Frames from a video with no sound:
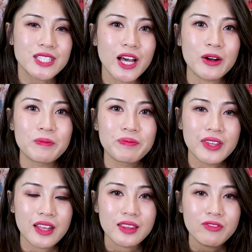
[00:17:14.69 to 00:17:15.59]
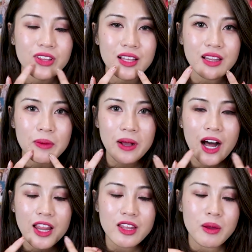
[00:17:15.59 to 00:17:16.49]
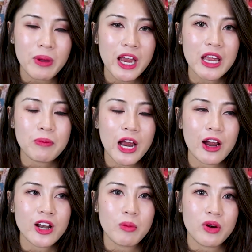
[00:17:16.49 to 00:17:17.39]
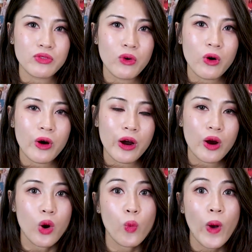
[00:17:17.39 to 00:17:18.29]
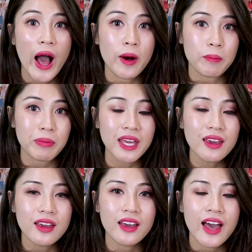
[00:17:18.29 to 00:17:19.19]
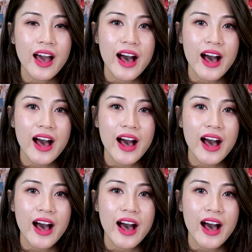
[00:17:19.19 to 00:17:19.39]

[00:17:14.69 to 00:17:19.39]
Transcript: So for the lip color, the Peri Para number 4 Wow Pink,